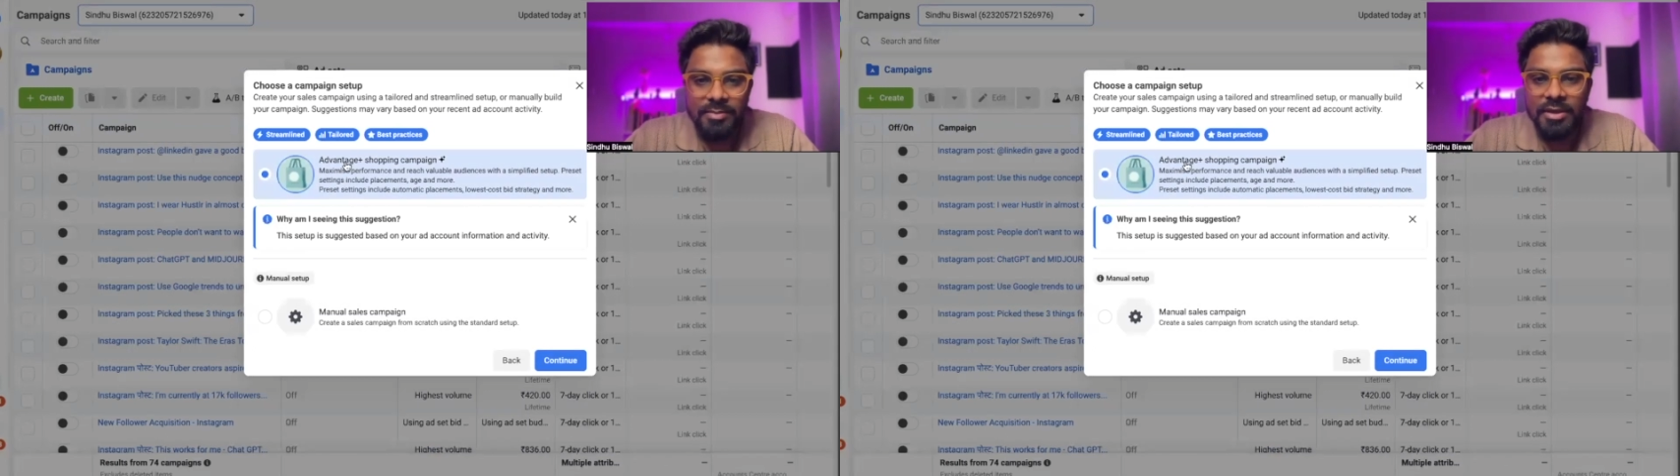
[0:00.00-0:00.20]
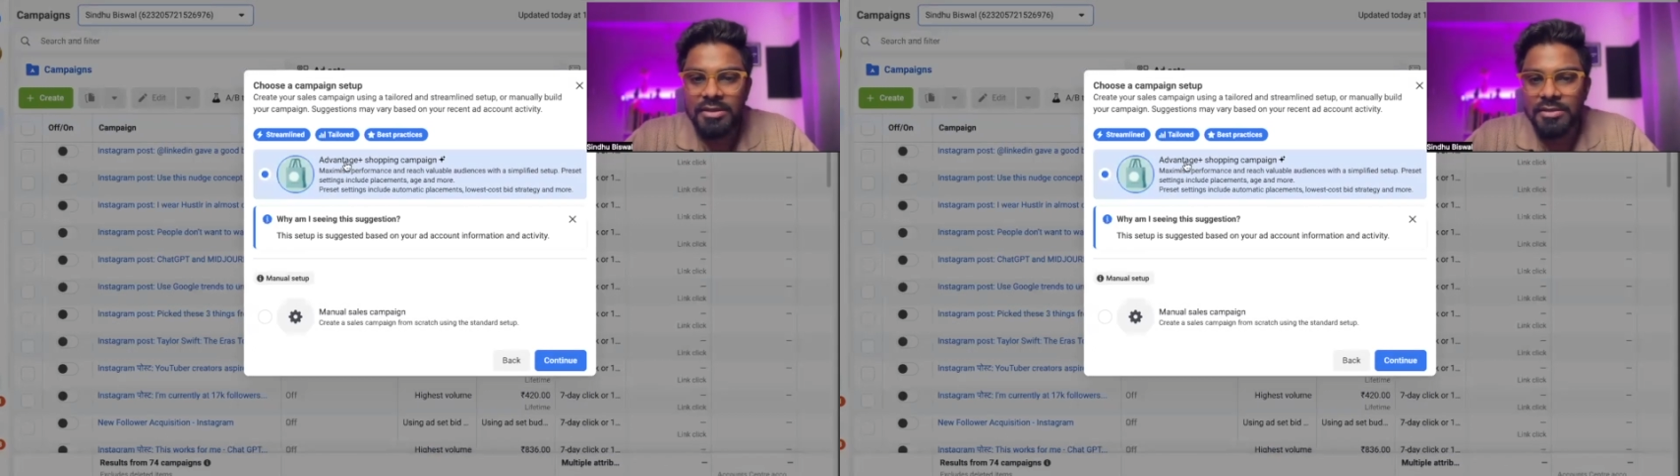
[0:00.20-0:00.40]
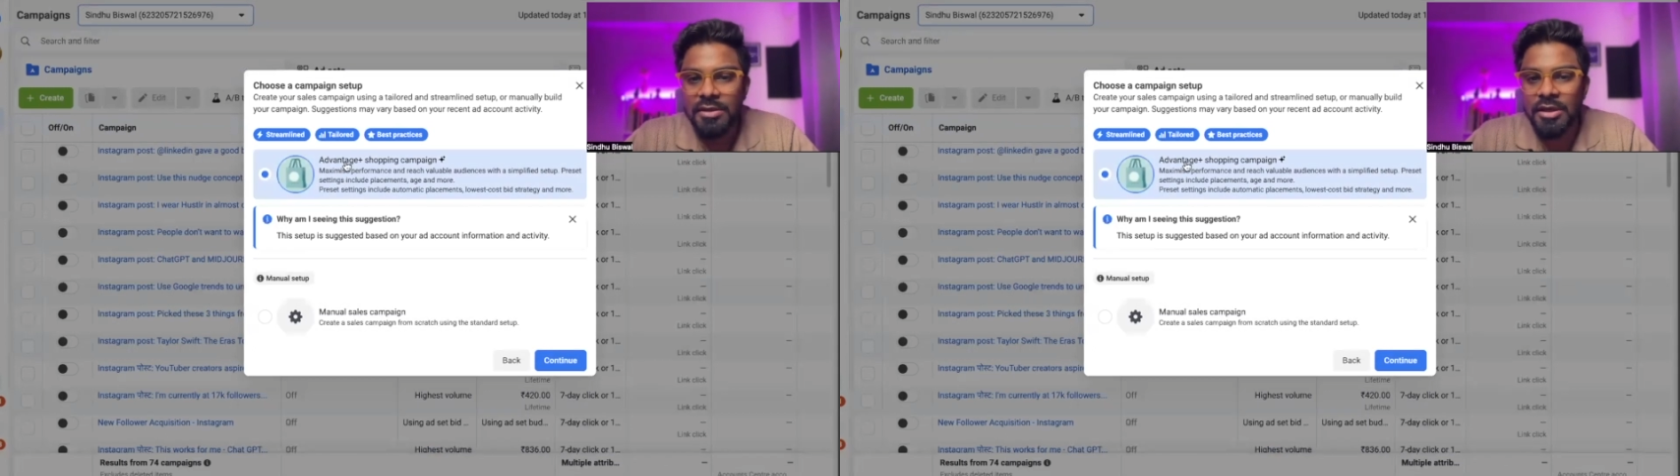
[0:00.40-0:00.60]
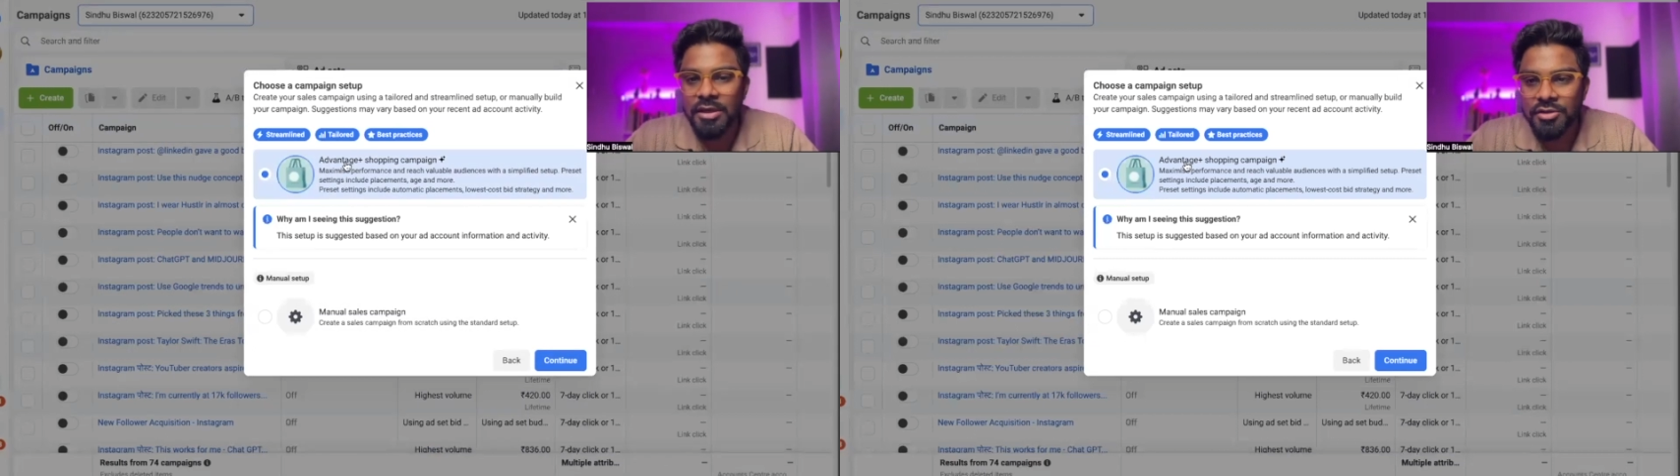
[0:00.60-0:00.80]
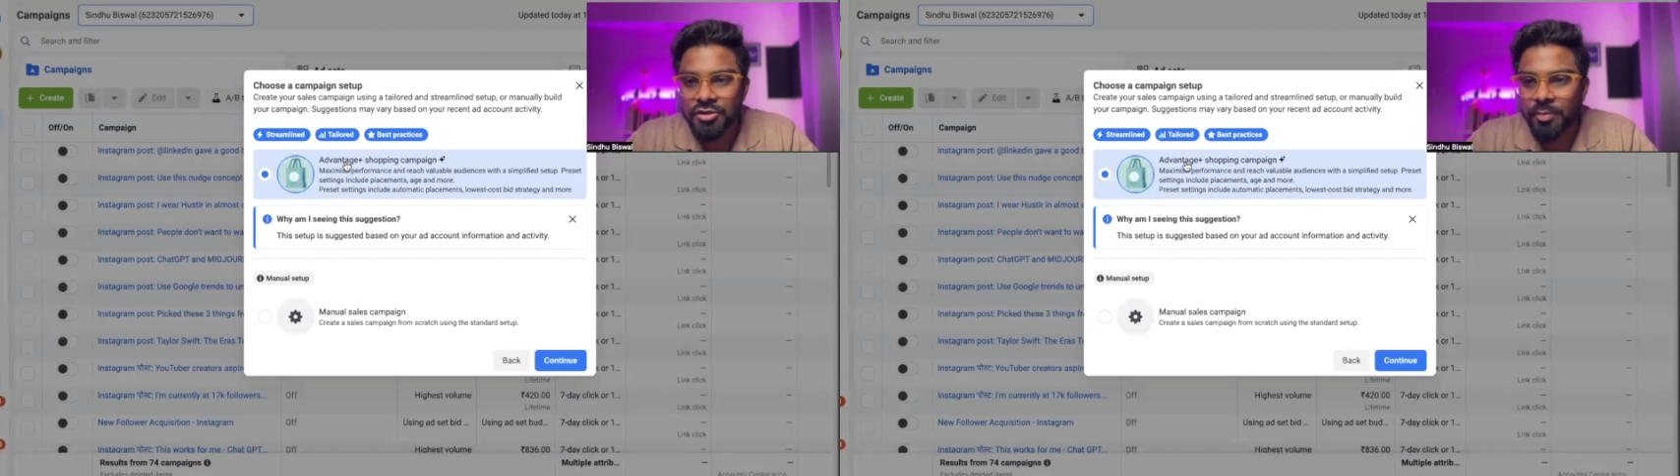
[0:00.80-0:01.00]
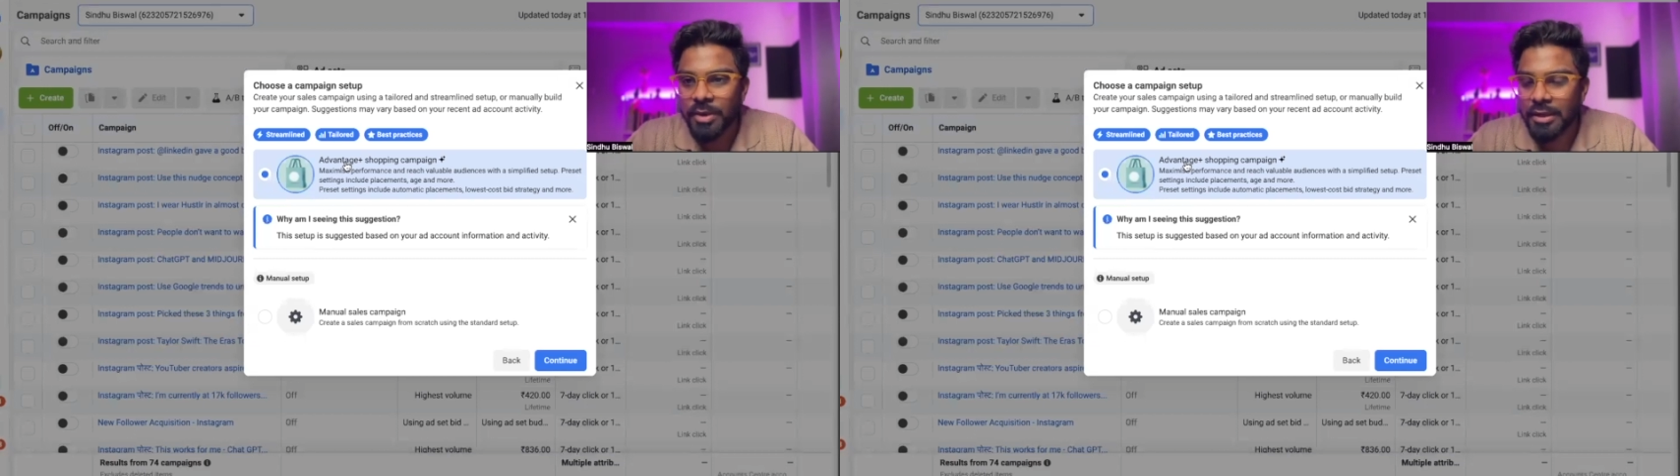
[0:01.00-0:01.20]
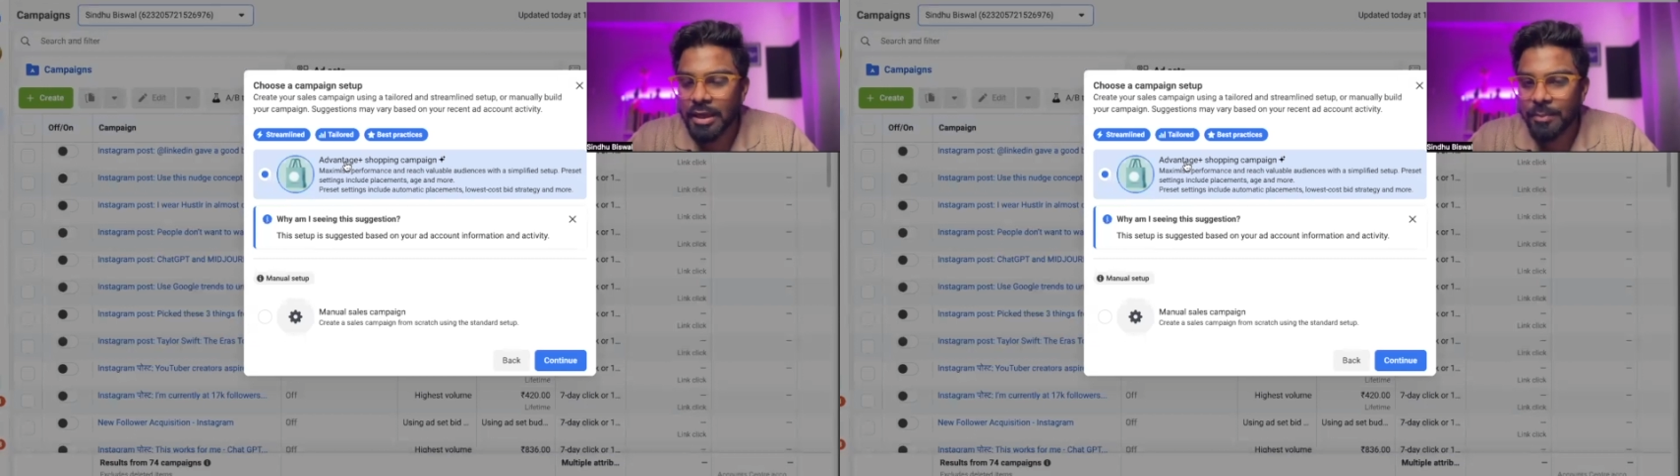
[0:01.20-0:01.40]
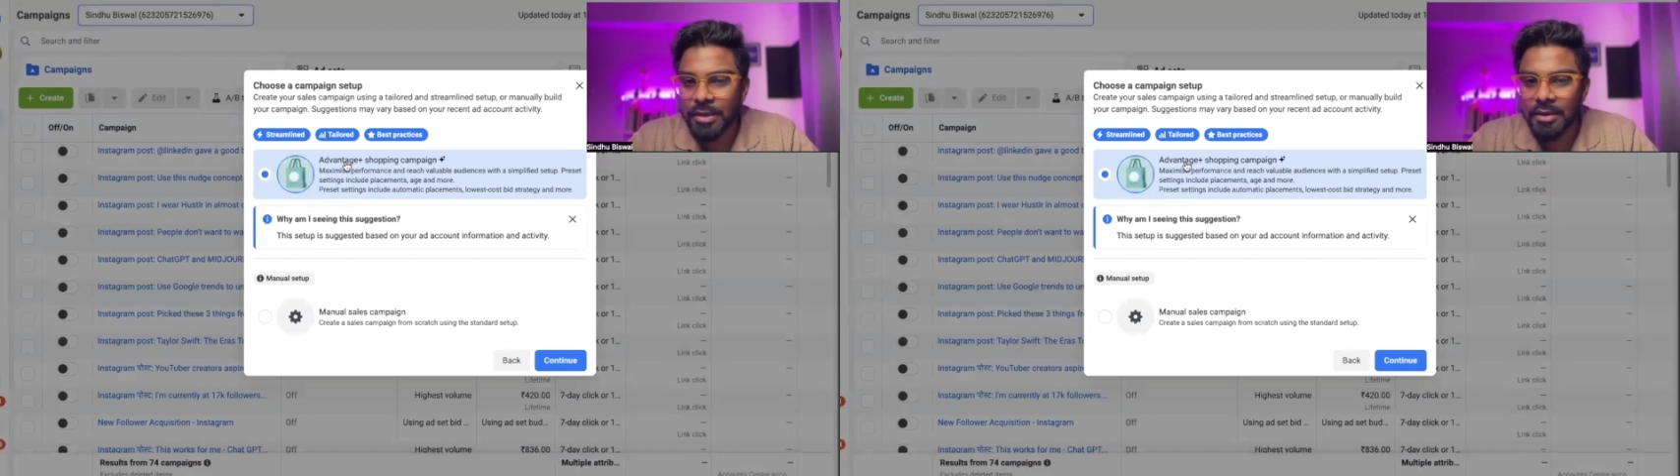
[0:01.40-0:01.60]
Plus shopping
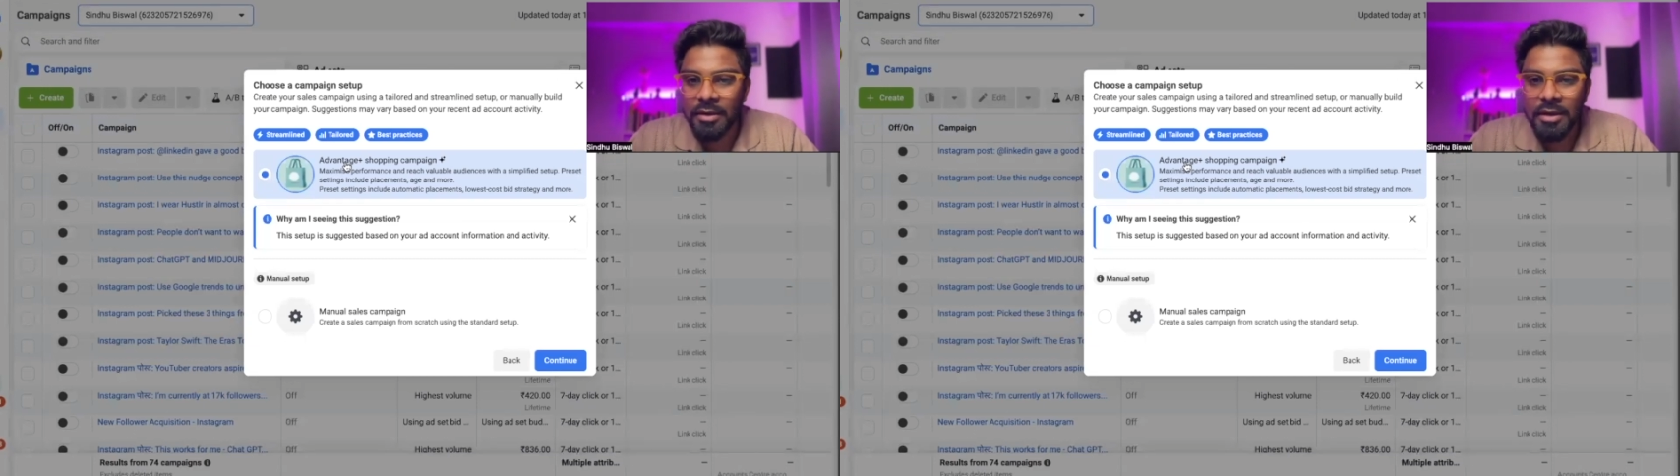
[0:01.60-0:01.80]
campaign.